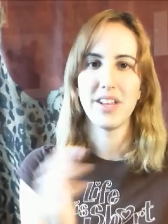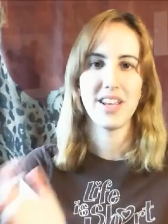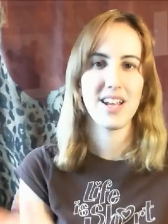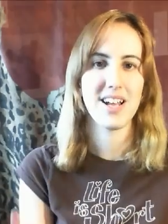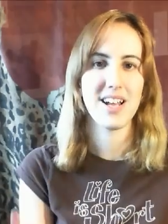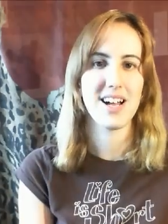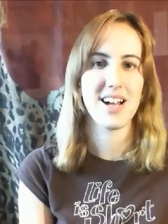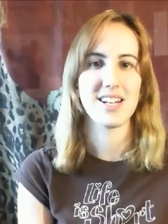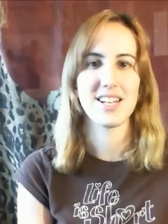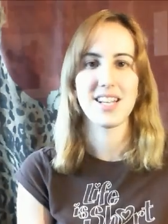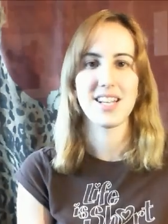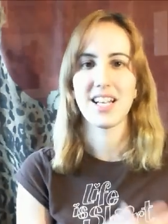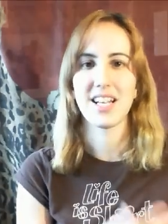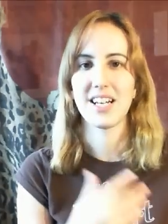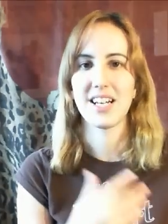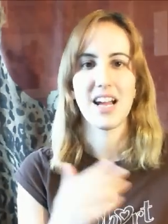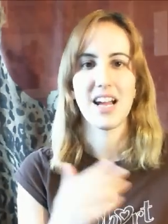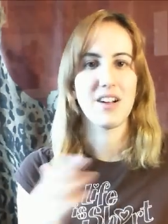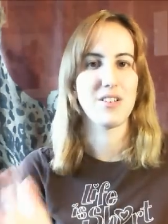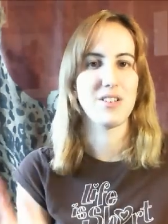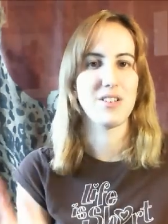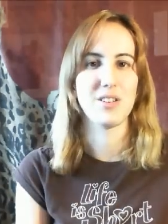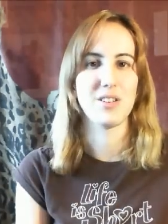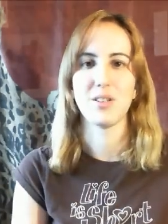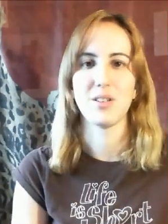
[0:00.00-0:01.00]
hunting
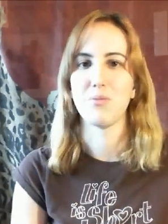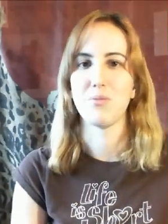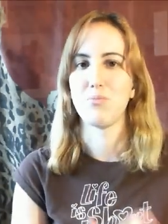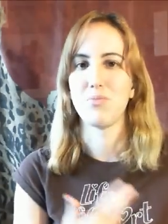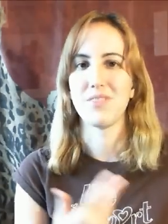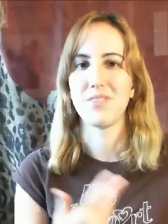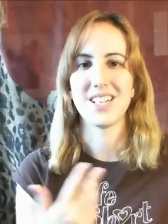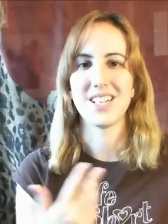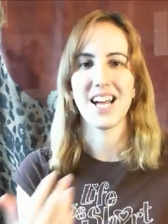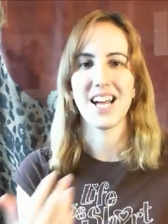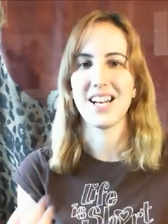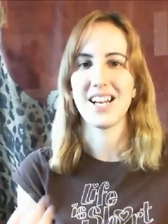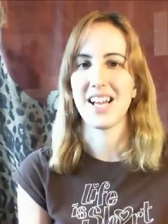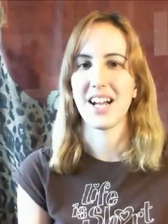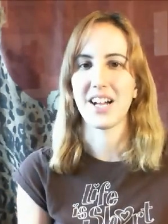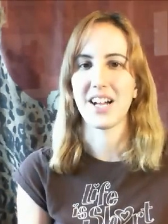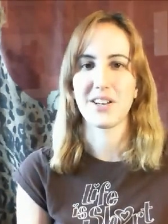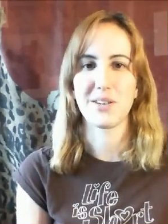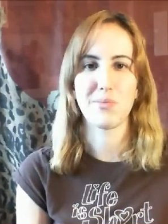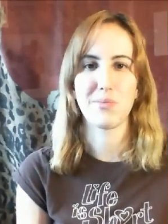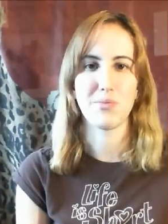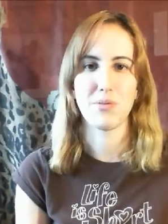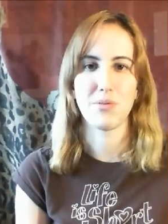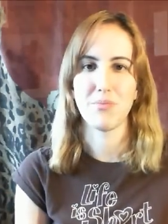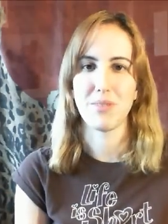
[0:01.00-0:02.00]
down the
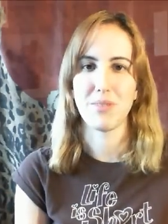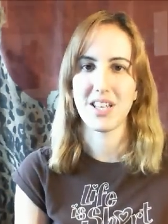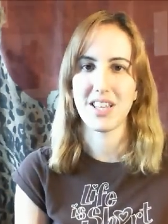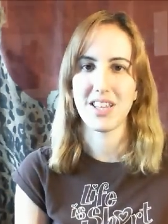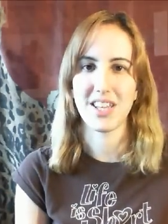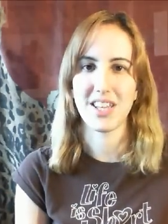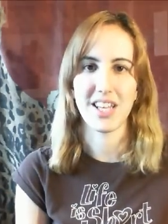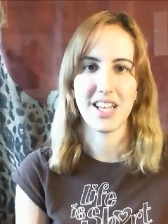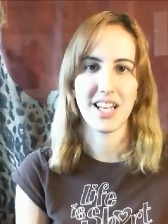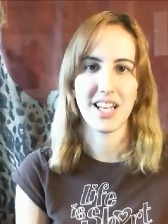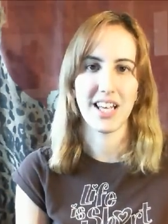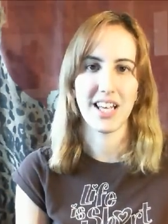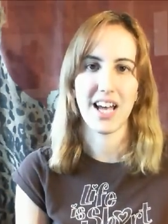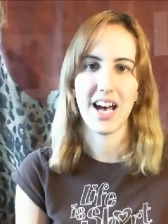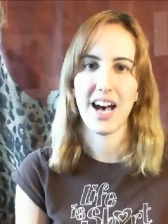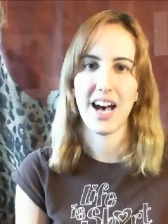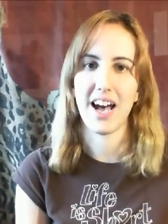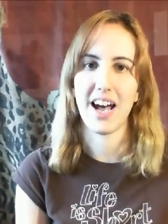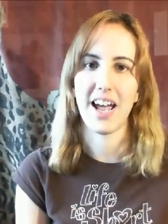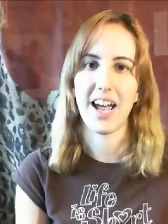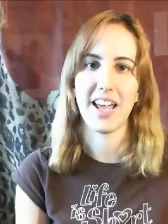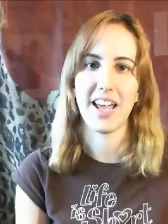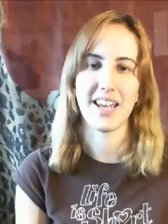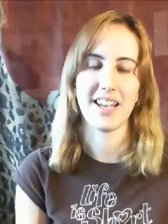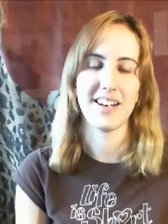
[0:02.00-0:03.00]
didact Promethean
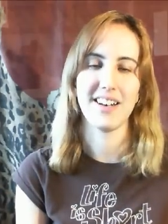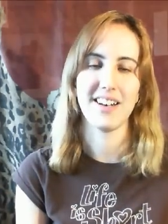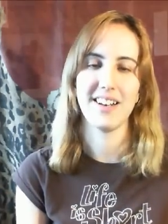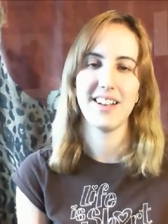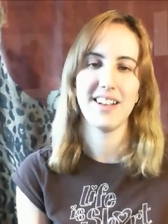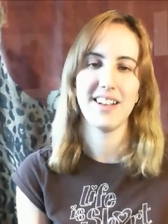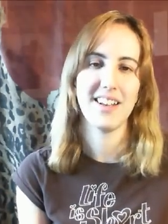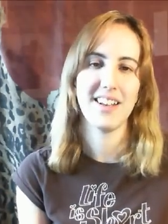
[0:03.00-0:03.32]
guy and